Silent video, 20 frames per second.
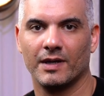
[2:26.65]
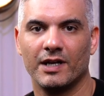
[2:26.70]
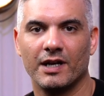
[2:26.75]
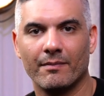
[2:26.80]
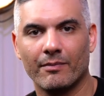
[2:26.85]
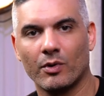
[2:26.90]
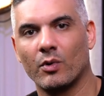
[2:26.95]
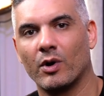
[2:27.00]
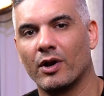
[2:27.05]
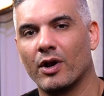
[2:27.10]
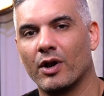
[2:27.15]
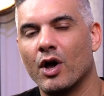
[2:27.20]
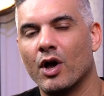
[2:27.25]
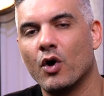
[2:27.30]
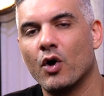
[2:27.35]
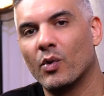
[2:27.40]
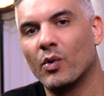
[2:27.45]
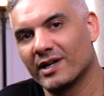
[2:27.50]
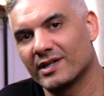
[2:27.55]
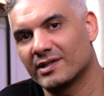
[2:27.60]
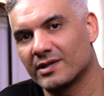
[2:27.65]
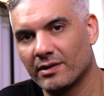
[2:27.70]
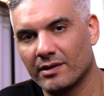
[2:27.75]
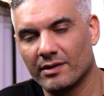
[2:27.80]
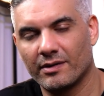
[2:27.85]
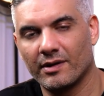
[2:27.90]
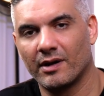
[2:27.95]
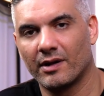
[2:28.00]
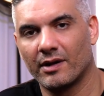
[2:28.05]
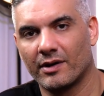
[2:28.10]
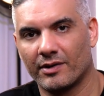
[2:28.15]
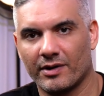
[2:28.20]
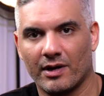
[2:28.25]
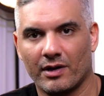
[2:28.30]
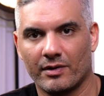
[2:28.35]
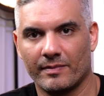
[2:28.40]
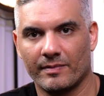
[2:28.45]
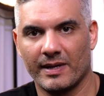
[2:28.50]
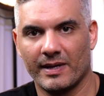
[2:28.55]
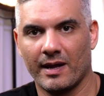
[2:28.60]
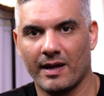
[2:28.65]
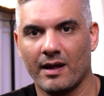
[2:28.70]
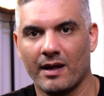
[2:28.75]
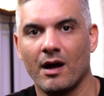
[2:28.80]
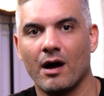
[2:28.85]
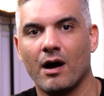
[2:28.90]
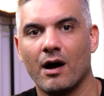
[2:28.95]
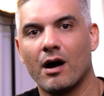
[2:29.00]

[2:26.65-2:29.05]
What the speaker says: Number 1, when I started the $100 MBA,